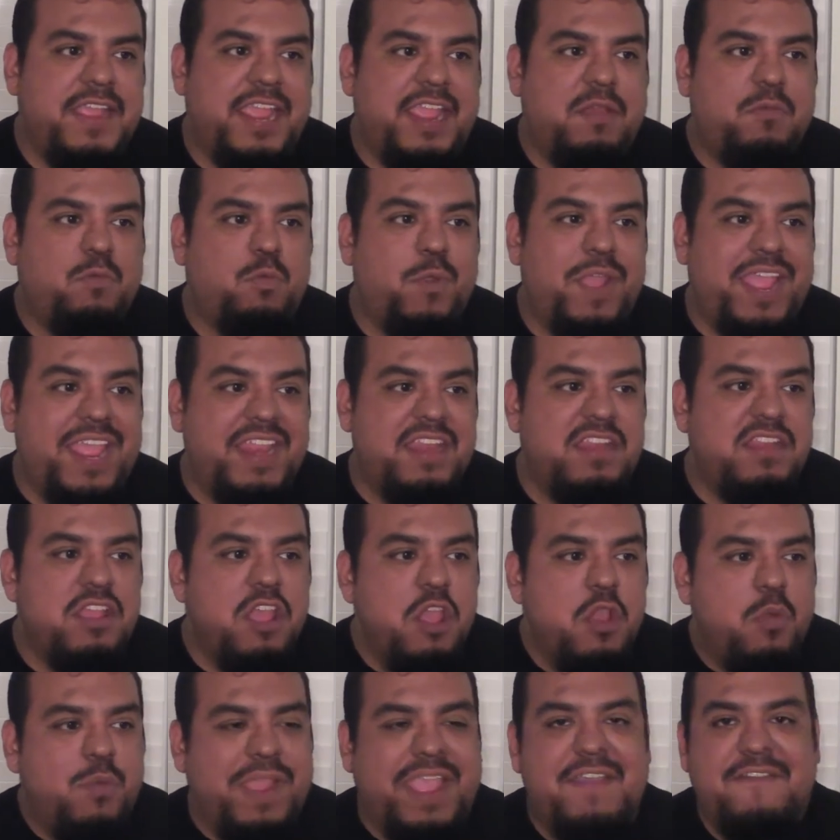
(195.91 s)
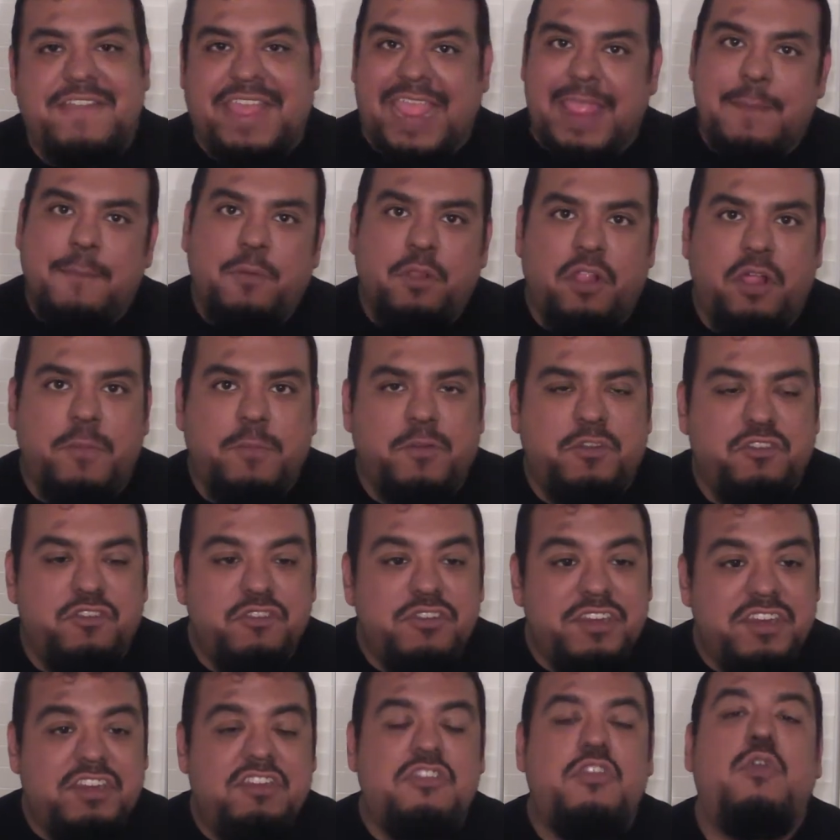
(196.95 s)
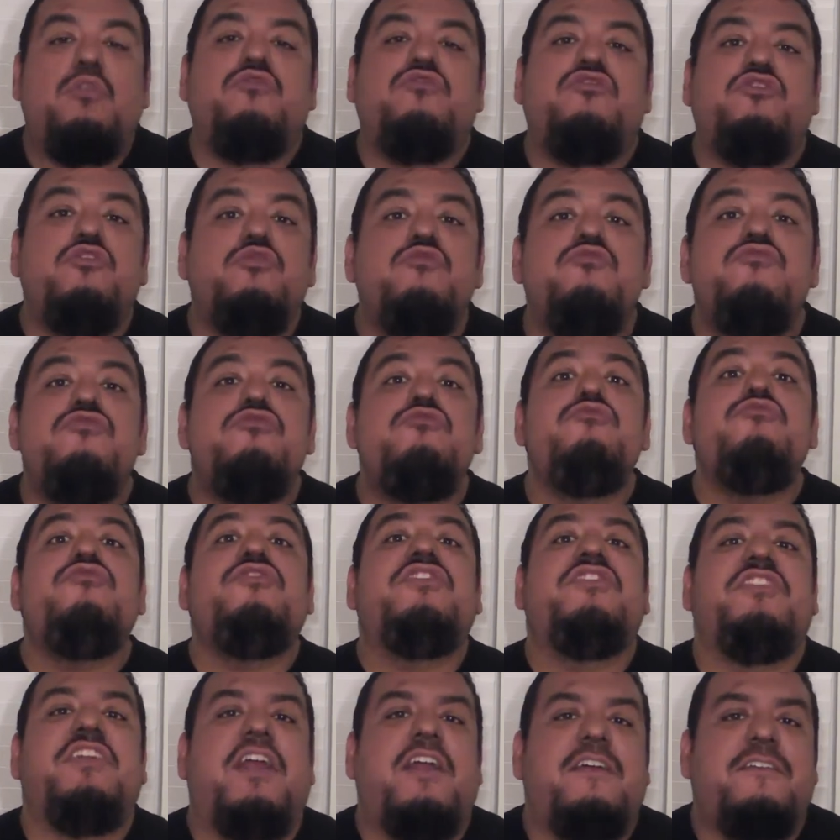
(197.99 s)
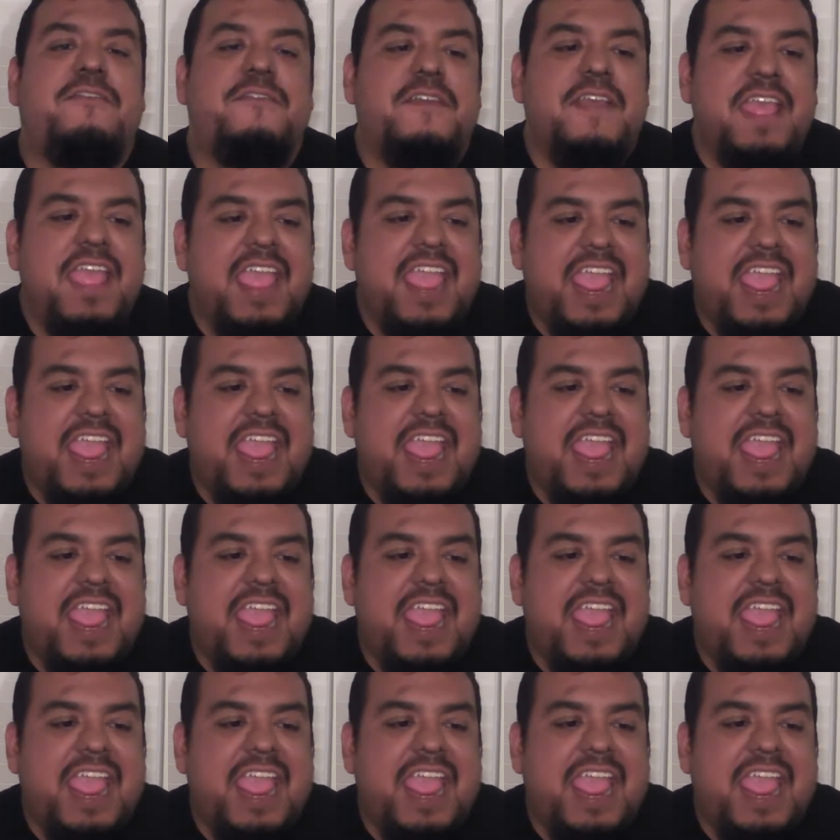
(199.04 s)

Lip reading: And when we have ample opportunity to go do new stuff.